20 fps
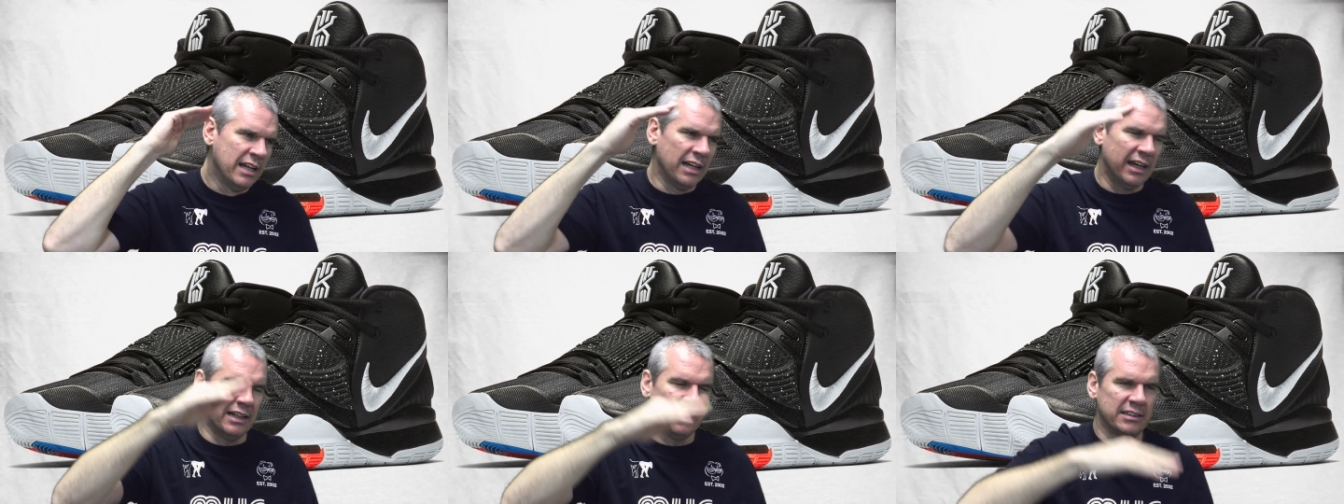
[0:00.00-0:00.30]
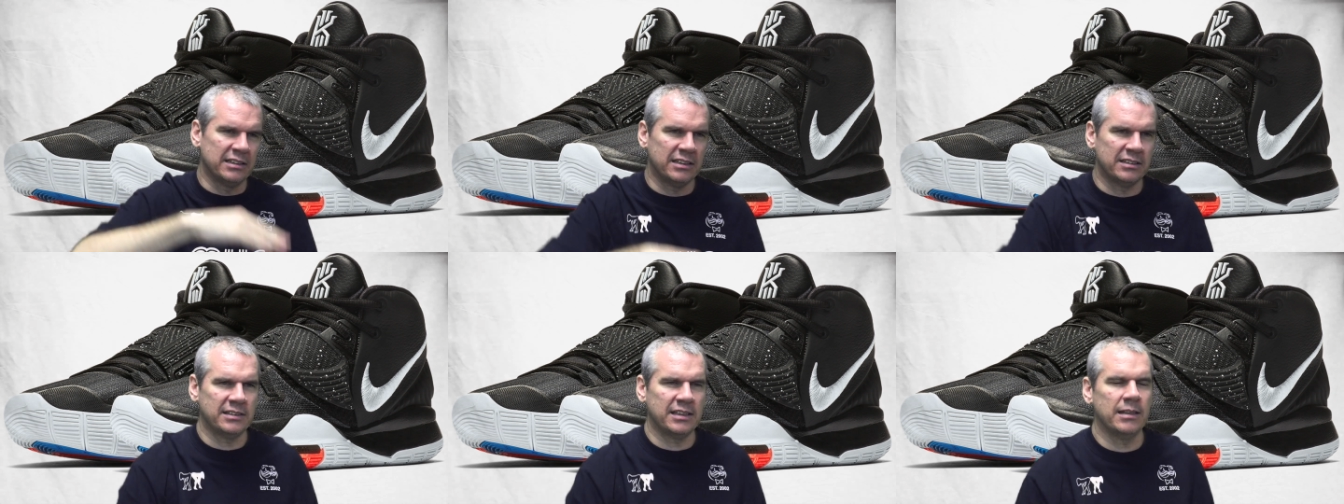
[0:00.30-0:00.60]
And
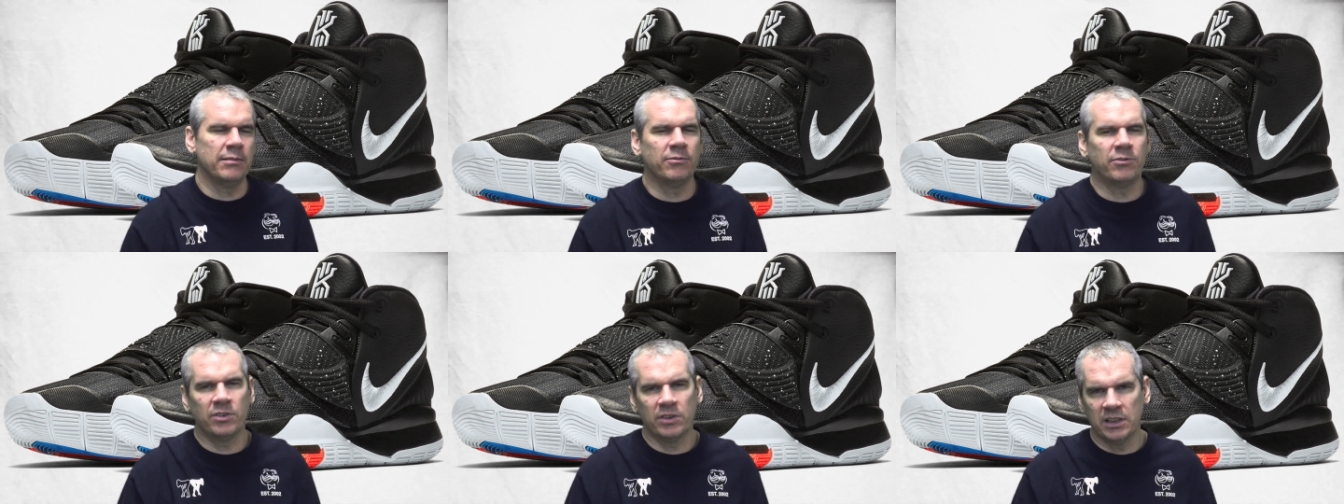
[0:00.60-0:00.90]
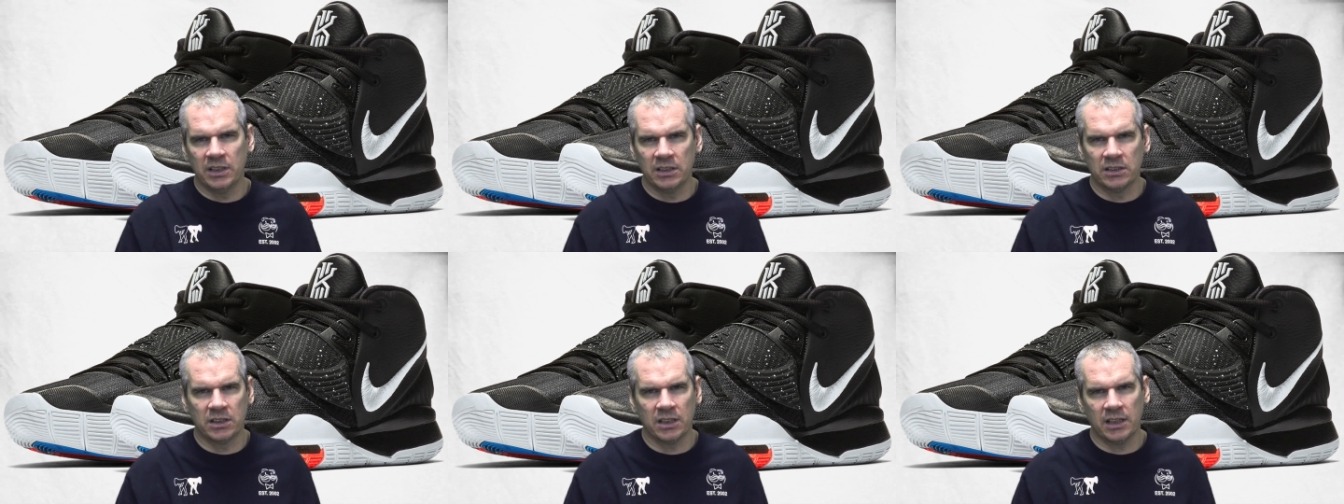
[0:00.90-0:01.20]
it's the same for
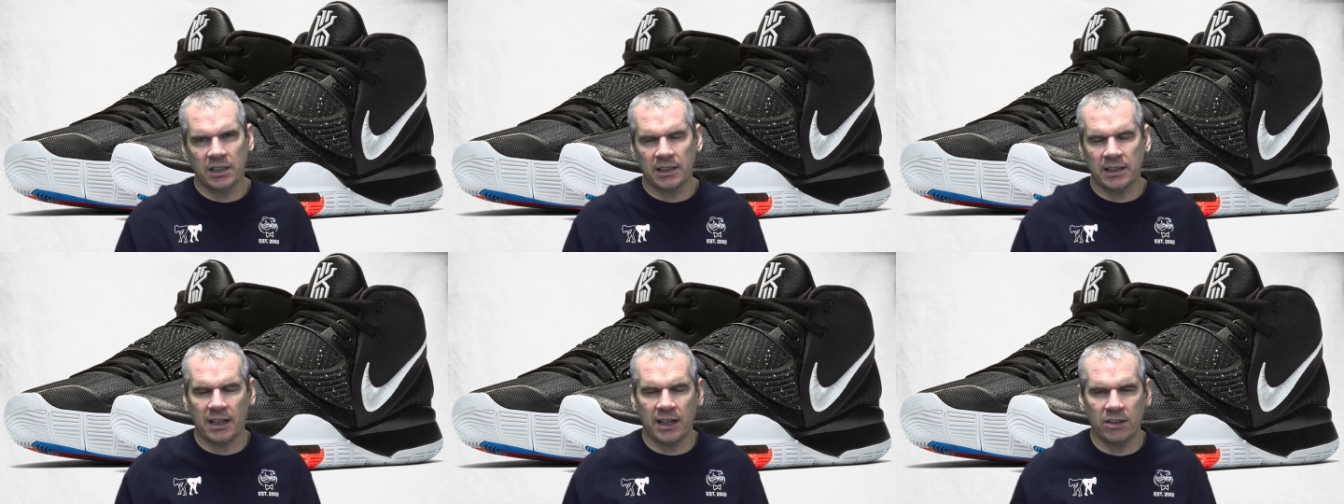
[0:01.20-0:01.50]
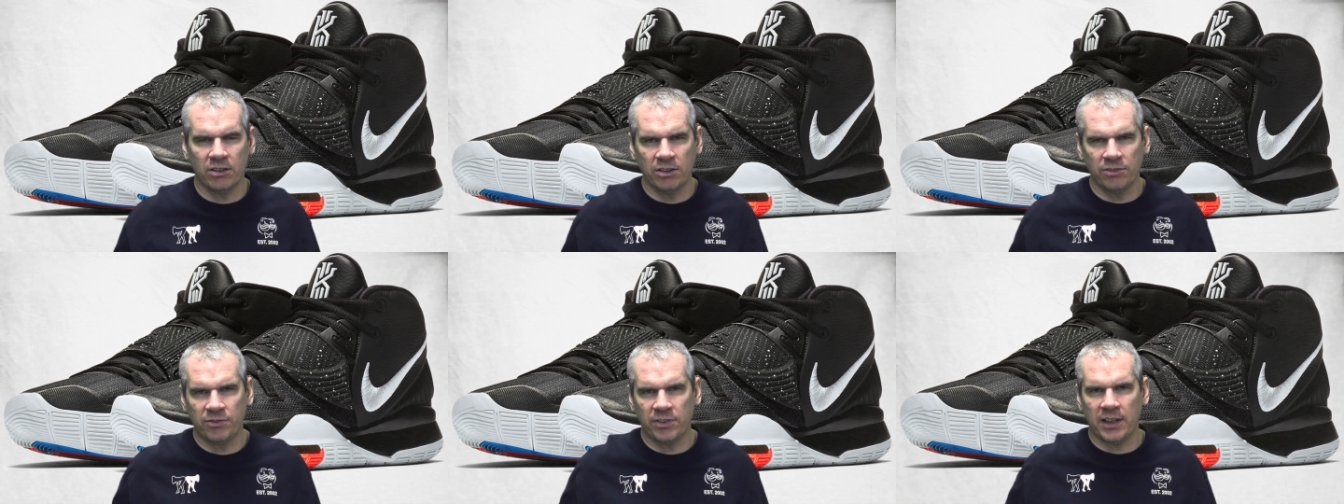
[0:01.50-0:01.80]
these uh,
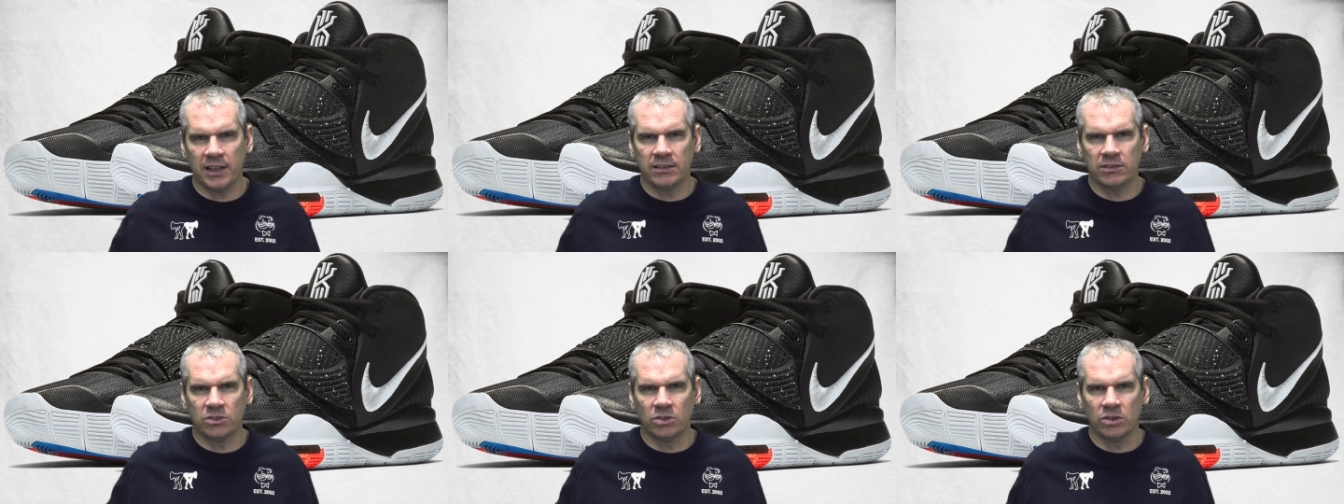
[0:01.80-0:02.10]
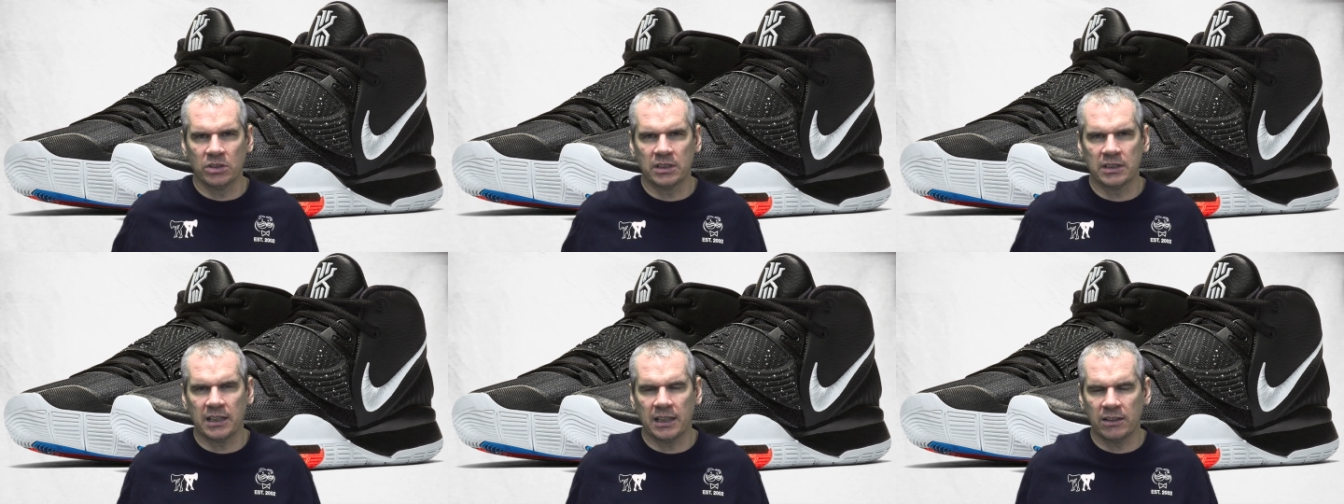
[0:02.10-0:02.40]
Kyrie 5s
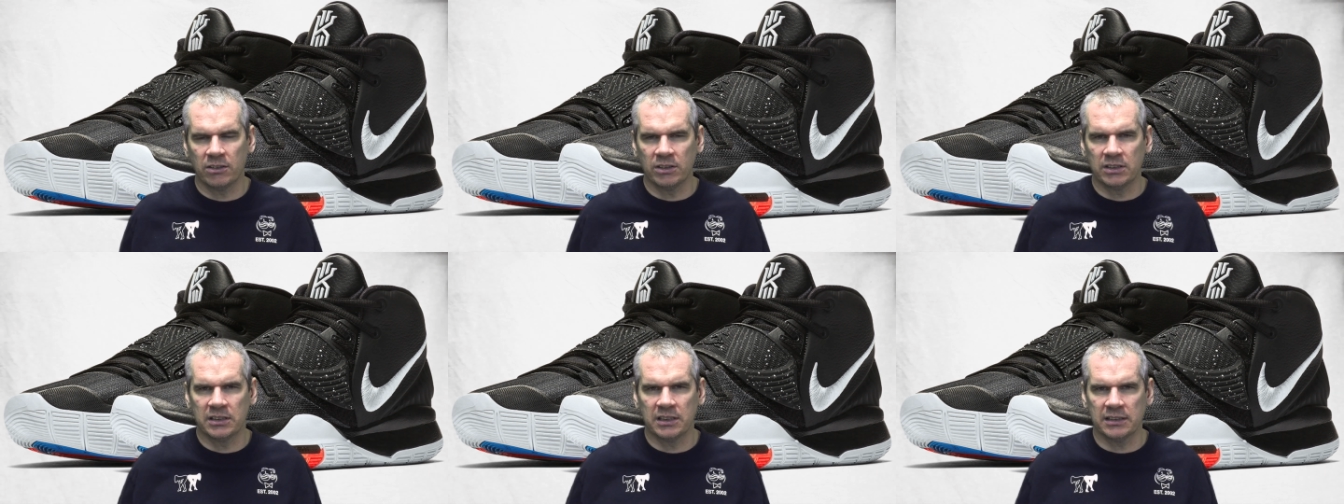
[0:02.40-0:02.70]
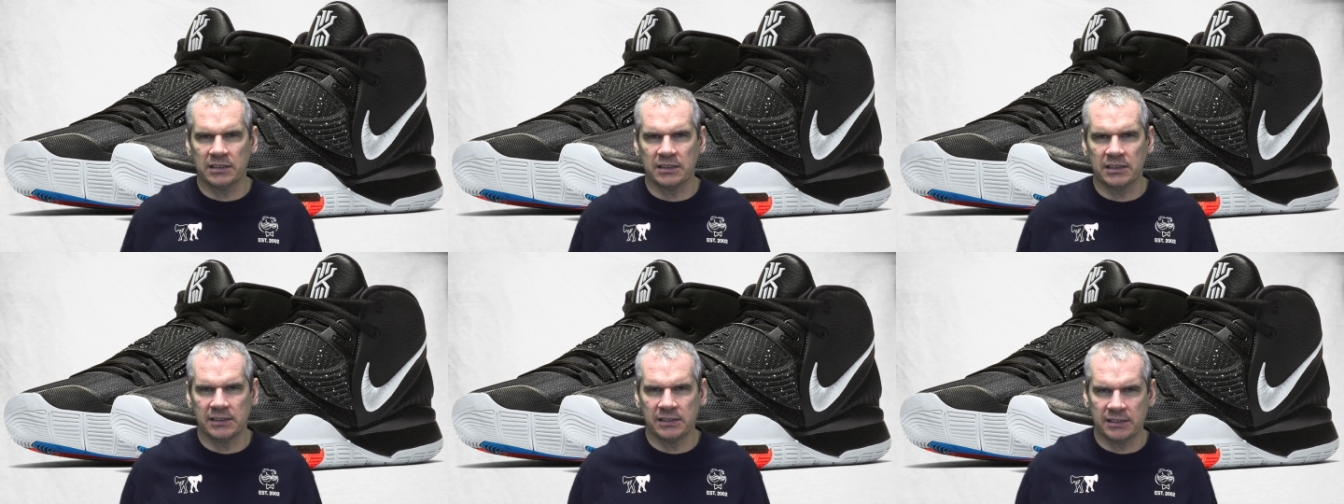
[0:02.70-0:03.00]
going to Kyrie
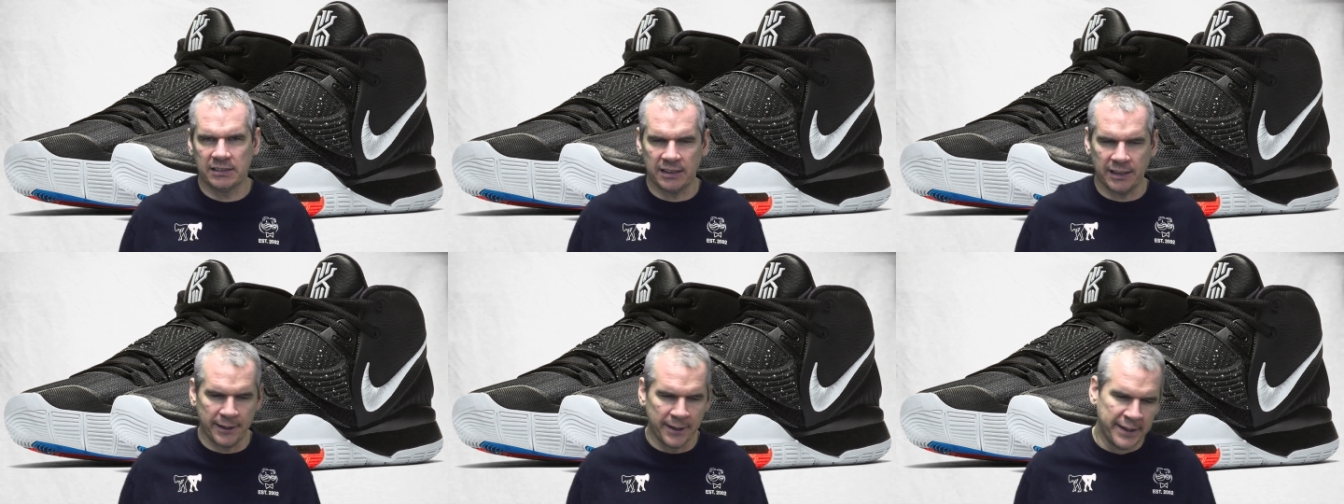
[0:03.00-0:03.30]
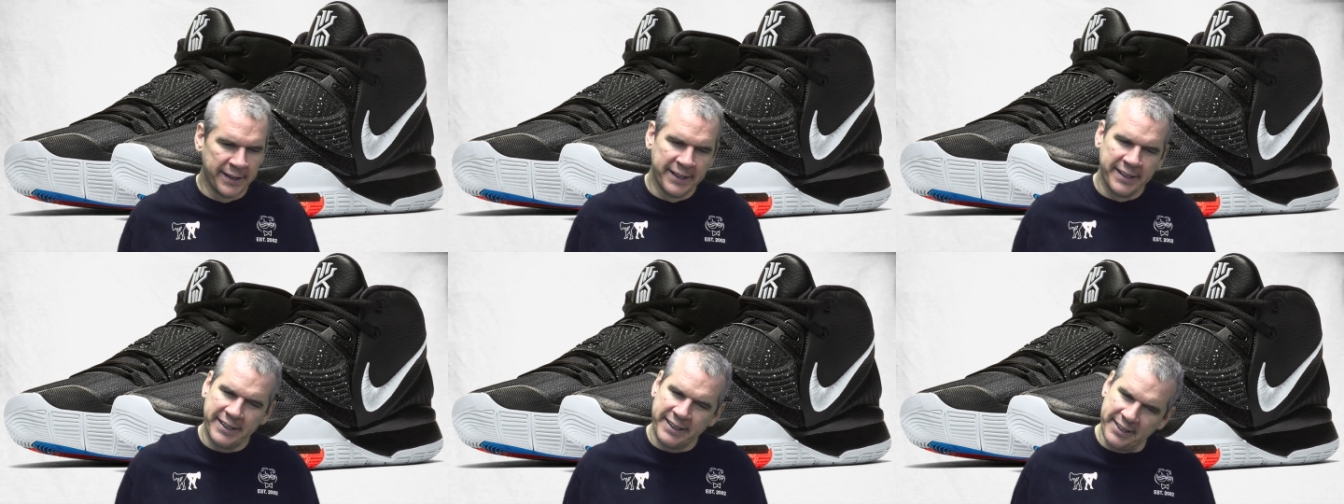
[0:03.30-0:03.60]
6s that
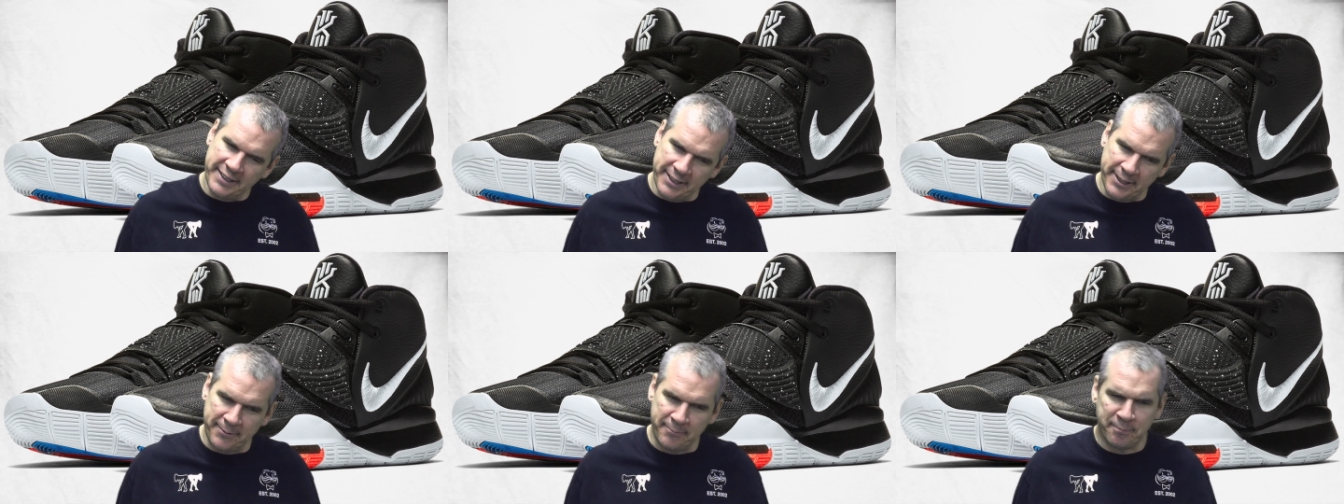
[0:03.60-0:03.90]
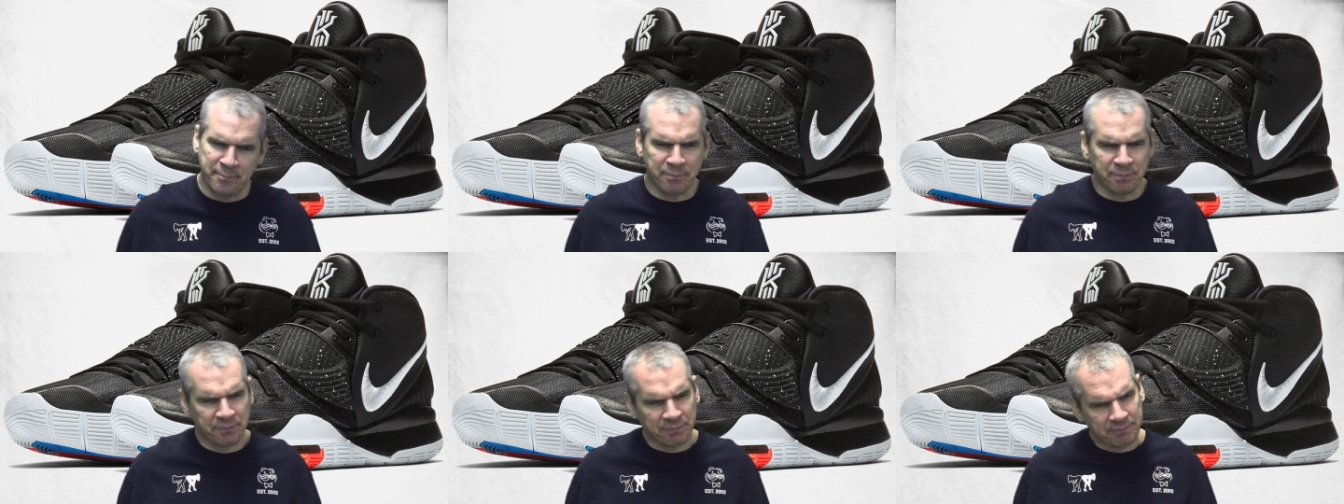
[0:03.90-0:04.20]

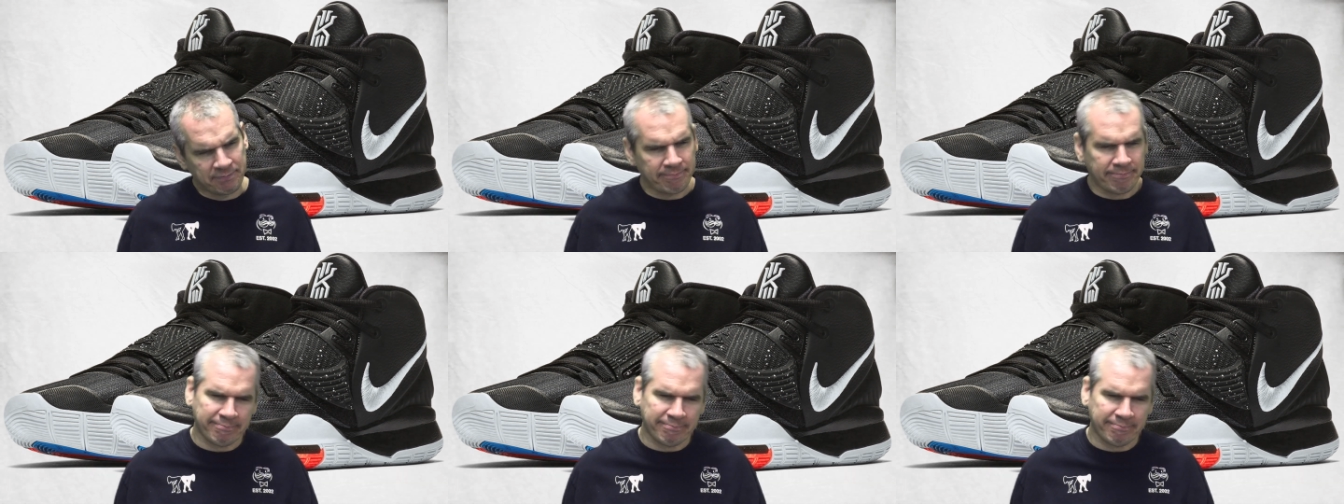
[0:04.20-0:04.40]
um,